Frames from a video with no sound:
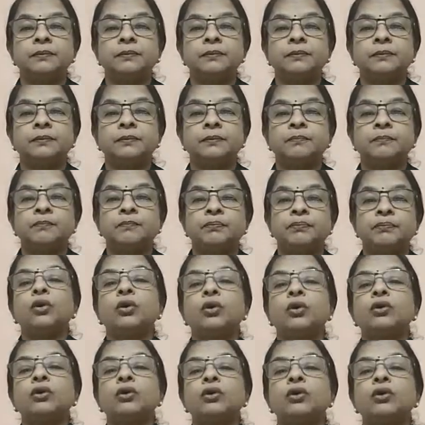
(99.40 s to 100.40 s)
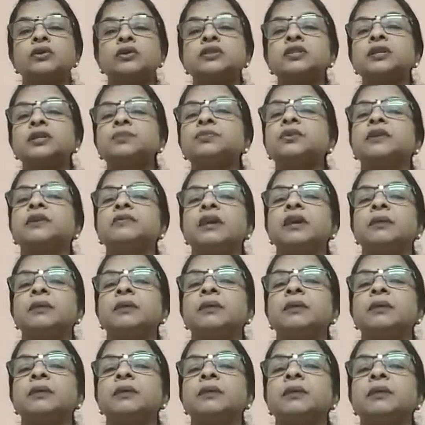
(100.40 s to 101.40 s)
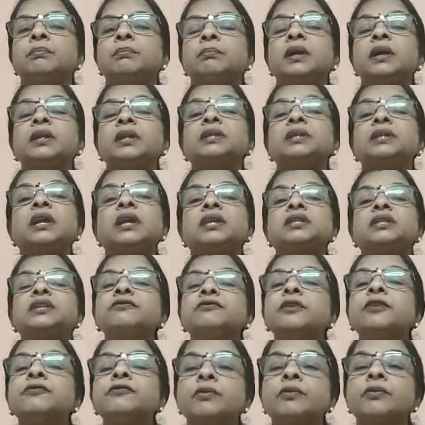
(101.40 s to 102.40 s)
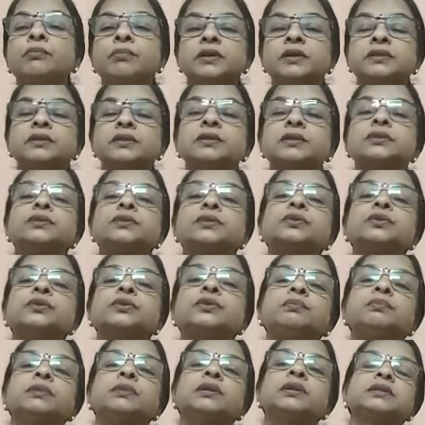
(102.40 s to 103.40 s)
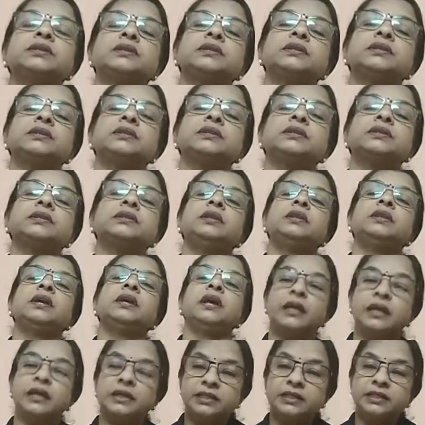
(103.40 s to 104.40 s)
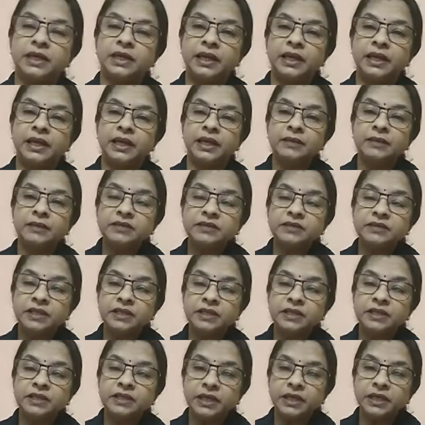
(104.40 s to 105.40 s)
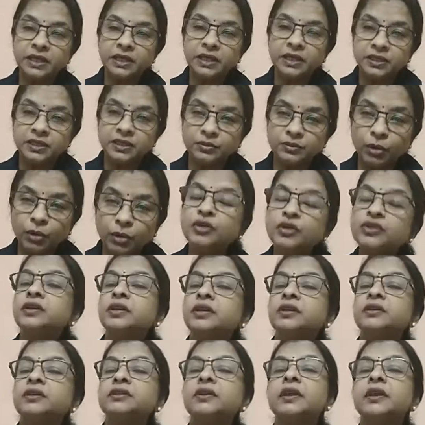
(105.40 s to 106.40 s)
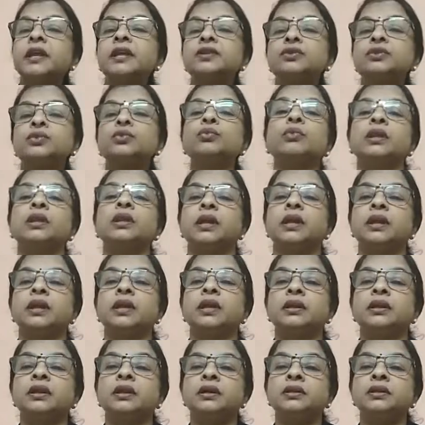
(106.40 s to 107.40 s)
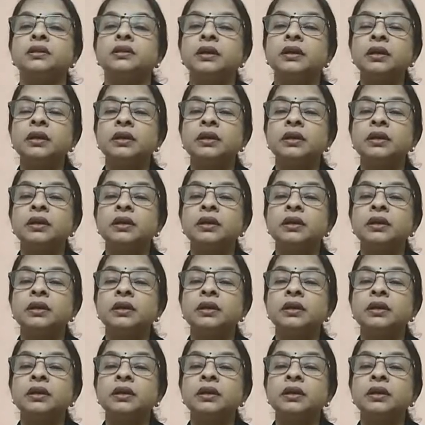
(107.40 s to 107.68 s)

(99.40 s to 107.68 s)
The concept of development may differ from person to person, and at times it may go contradictory to one another,